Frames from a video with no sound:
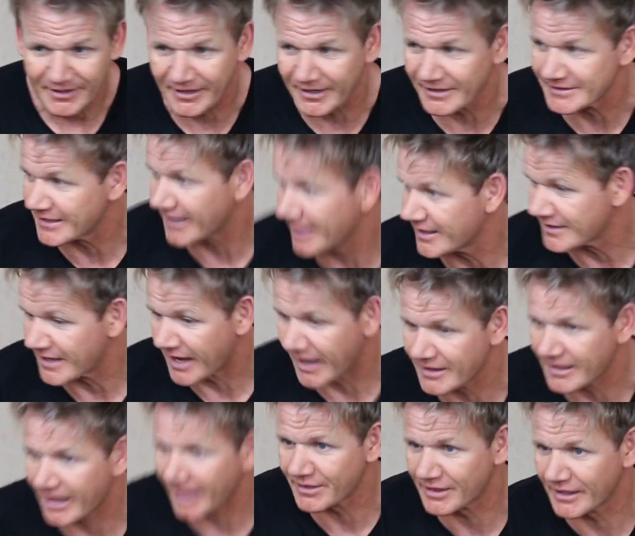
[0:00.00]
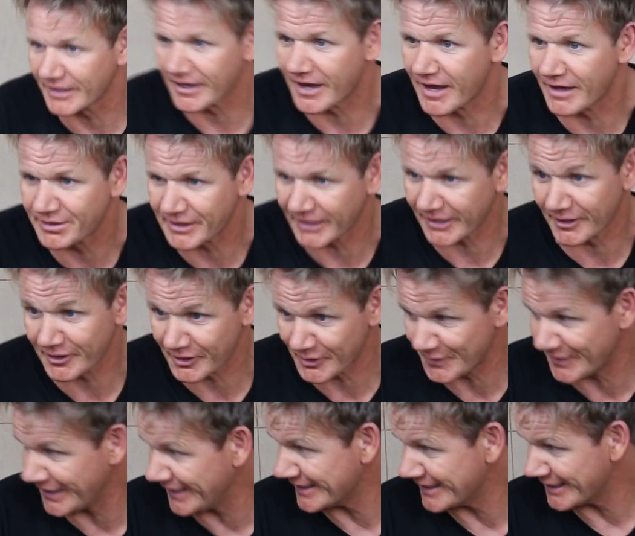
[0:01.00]
I think I'm going
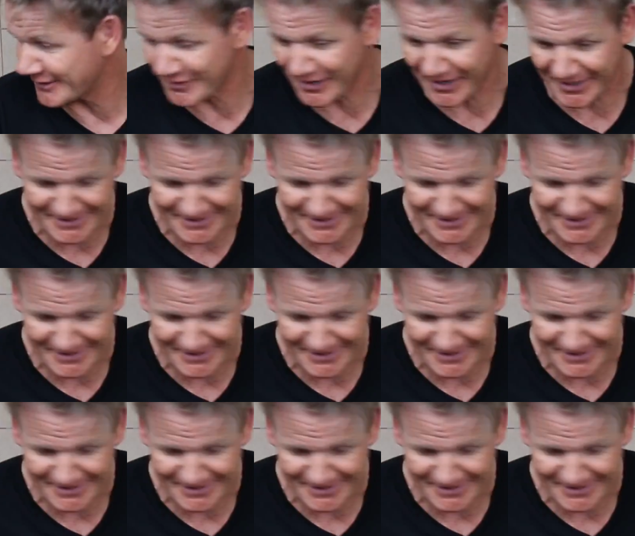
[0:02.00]
to need it, right?